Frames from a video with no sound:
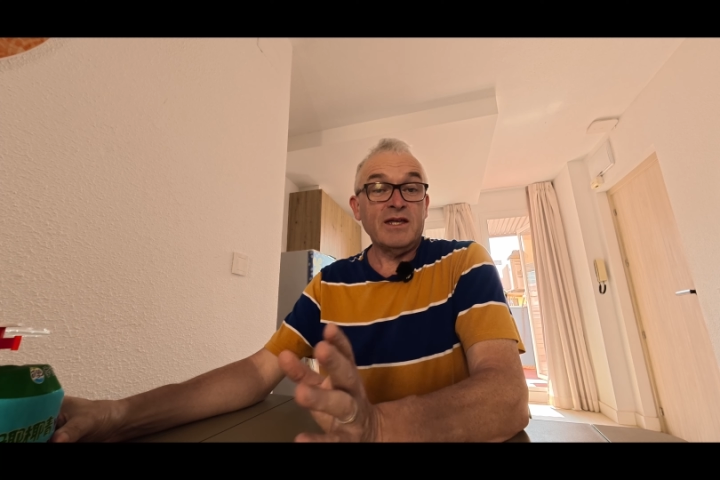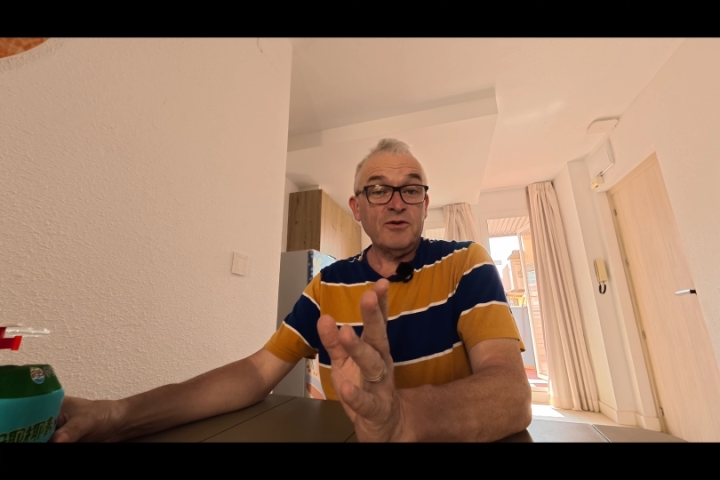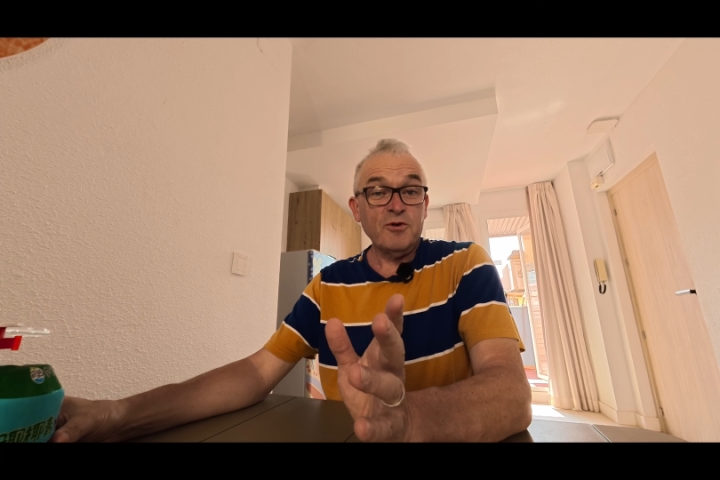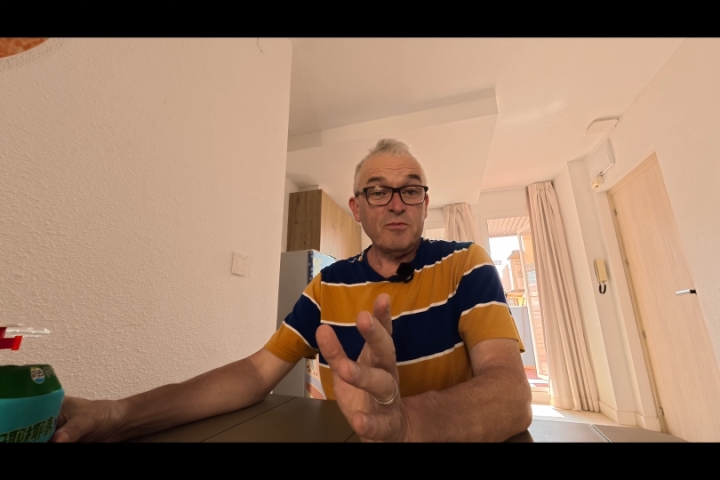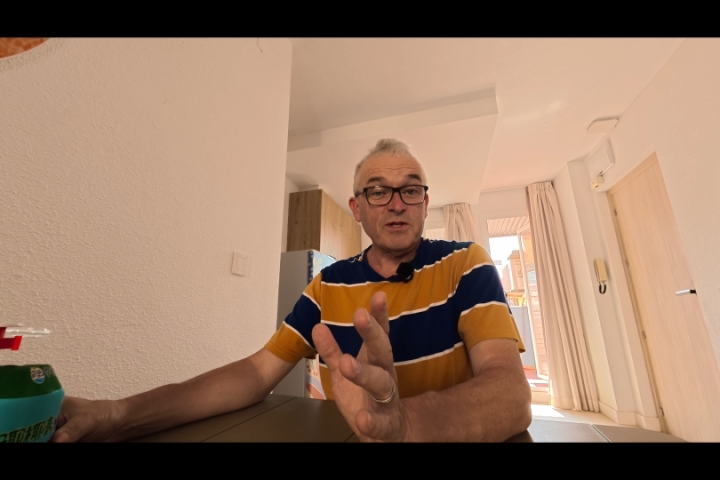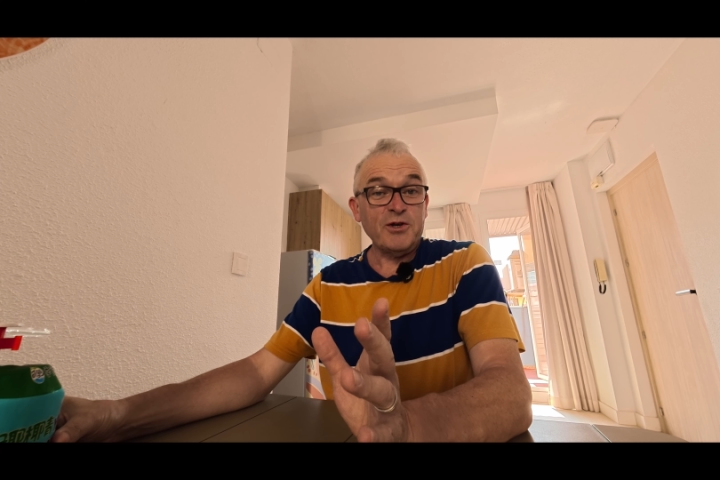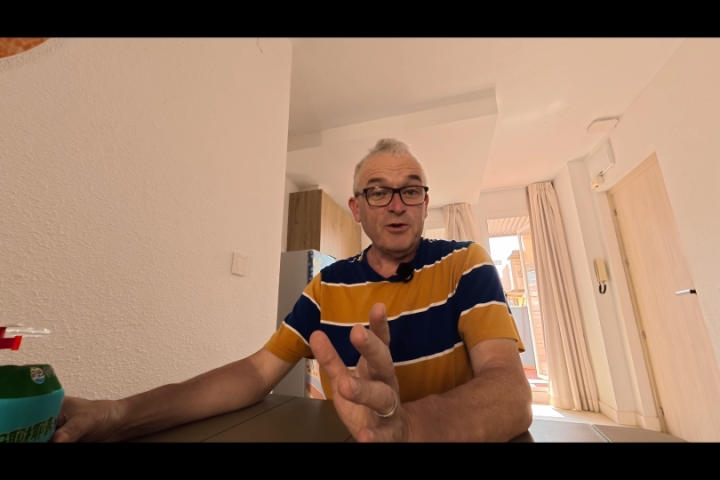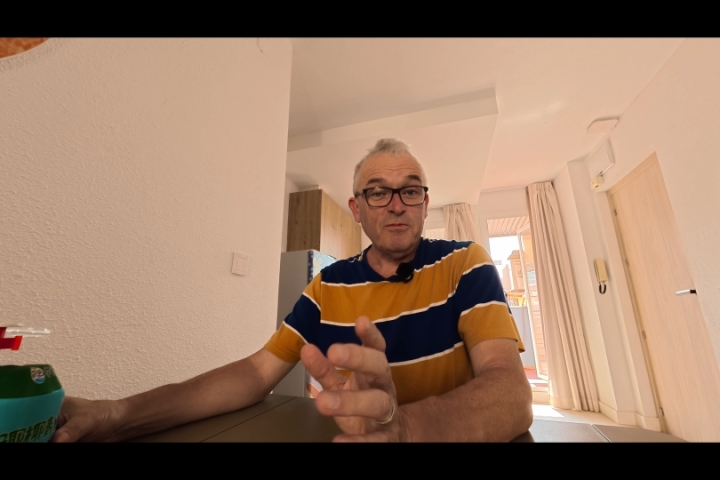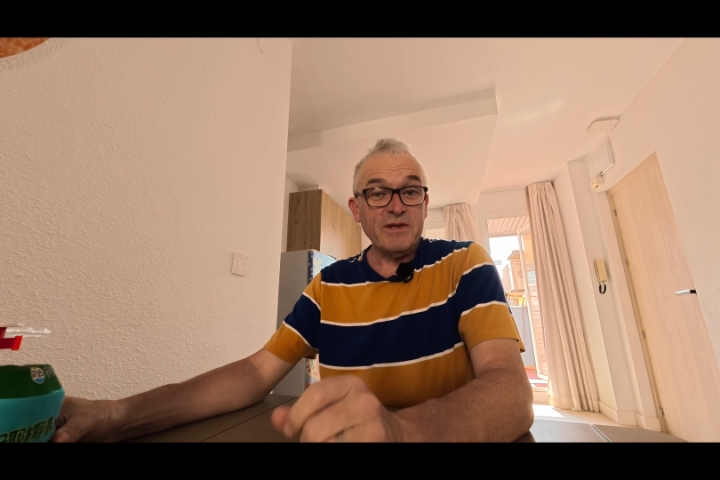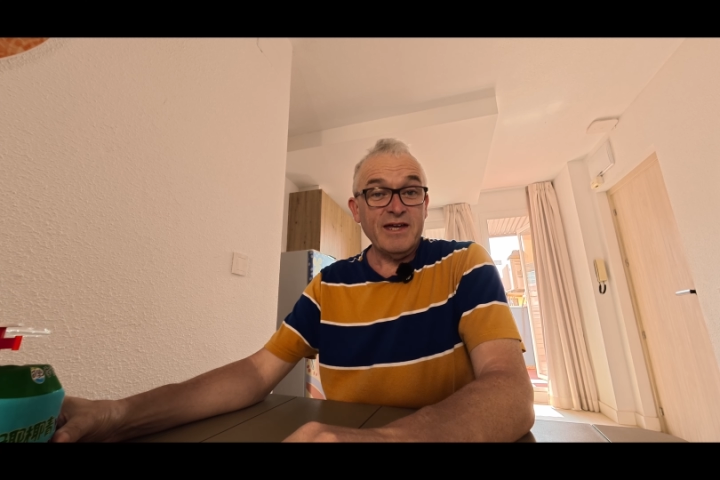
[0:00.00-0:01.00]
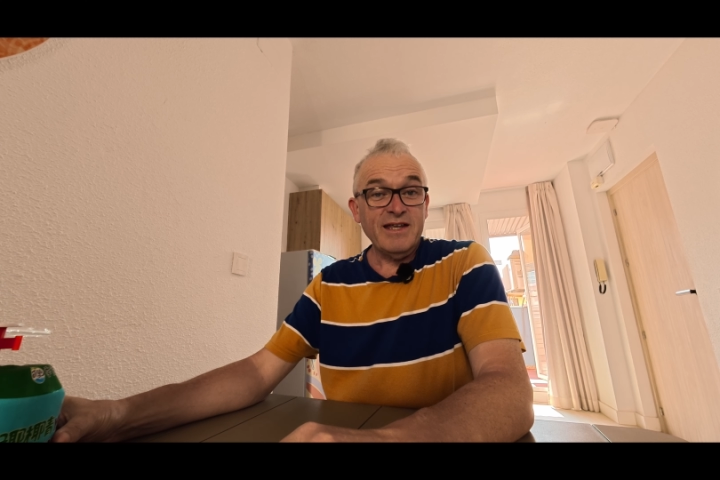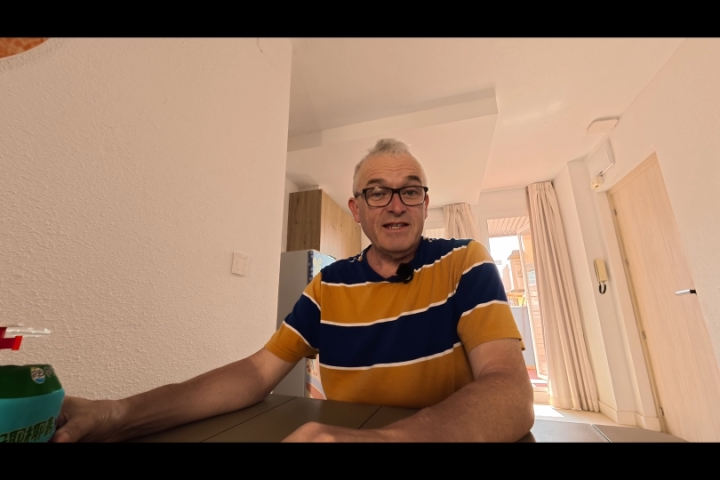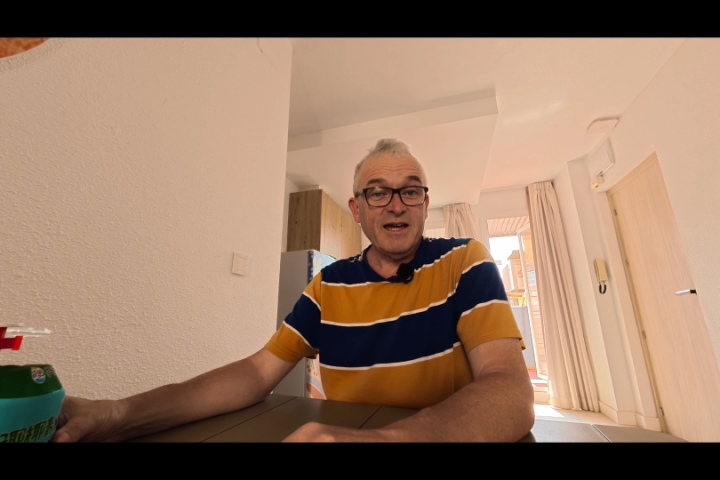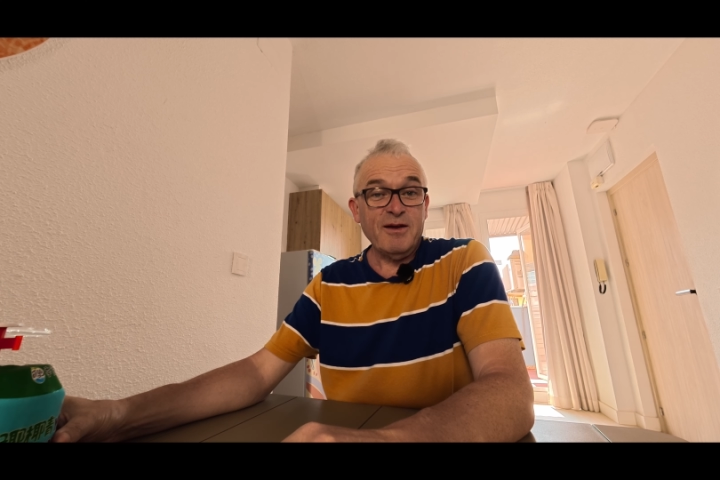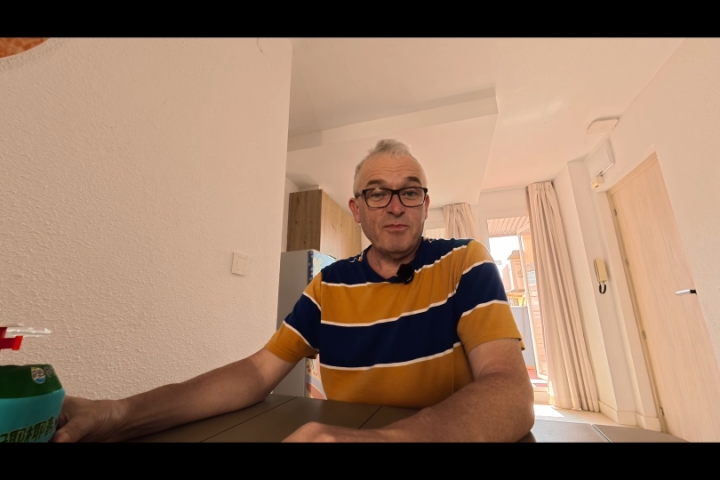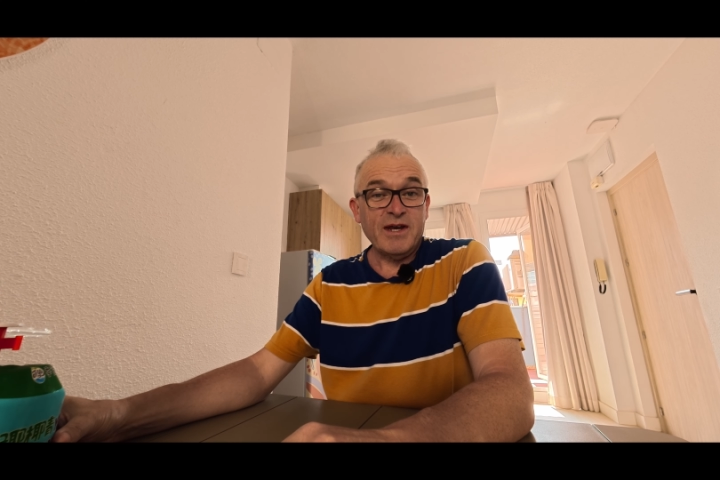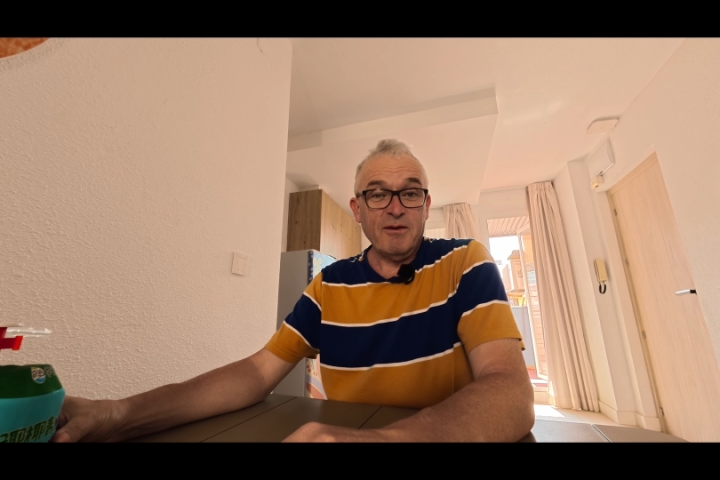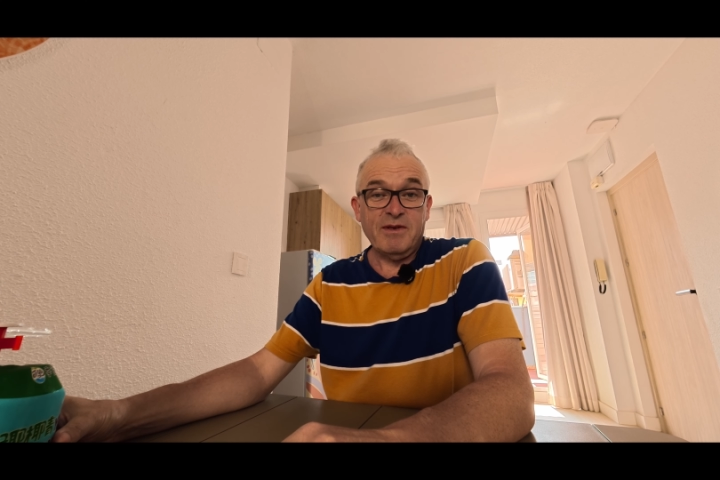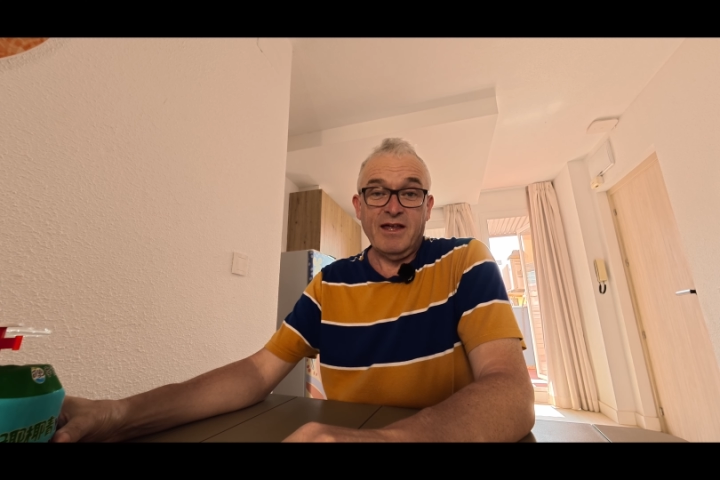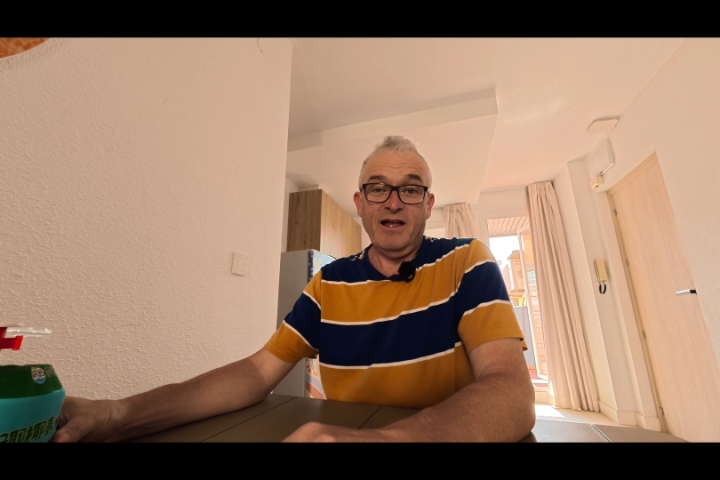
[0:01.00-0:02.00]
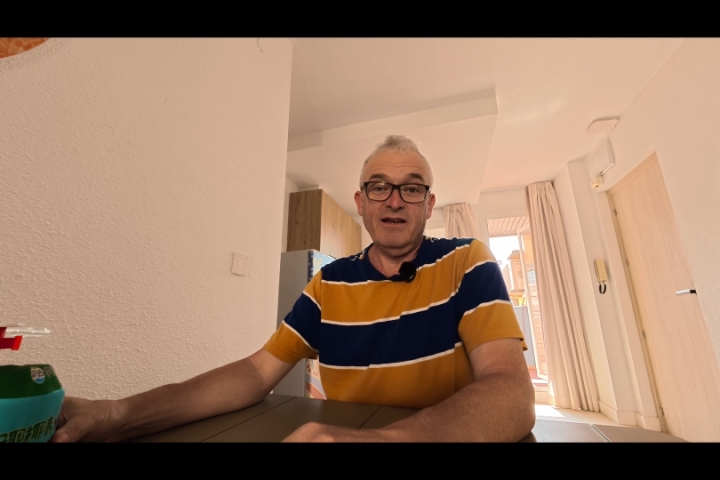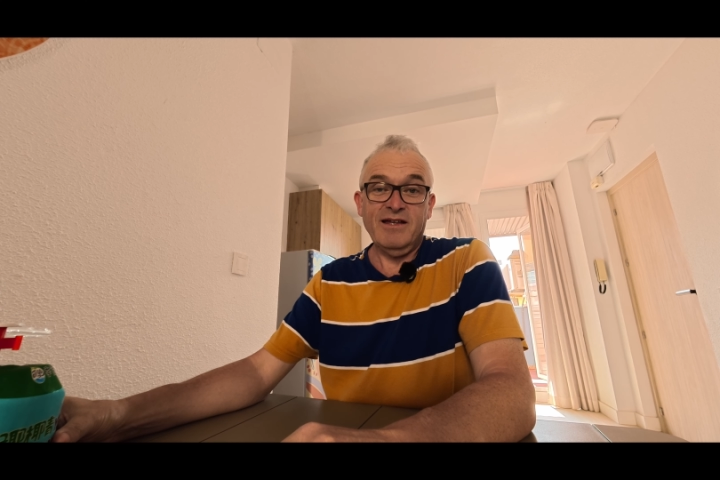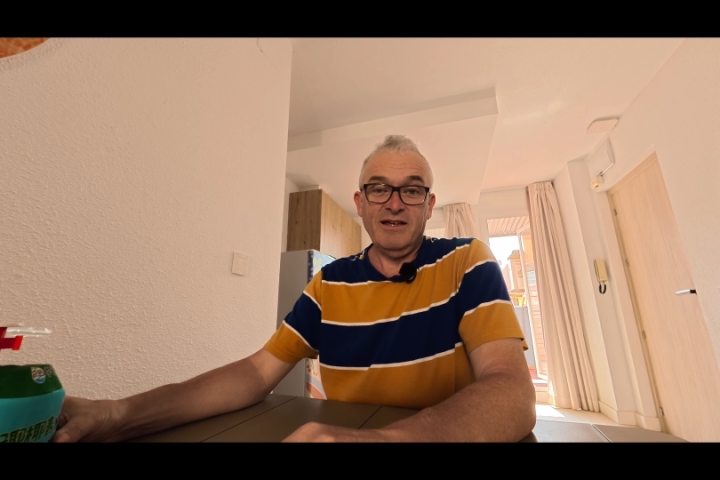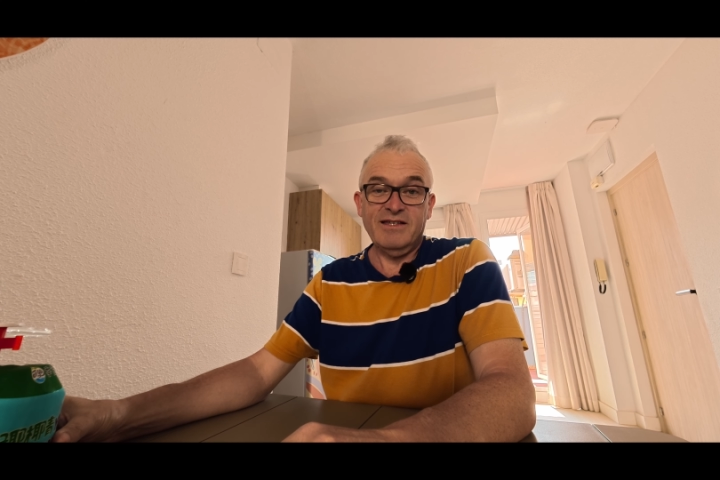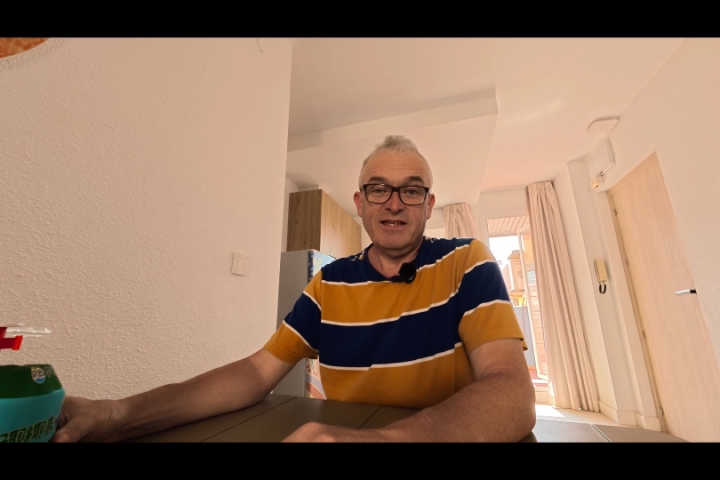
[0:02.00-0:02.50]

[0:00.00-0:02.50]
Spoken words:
I don't know about you, but anytime when I'm on holidays,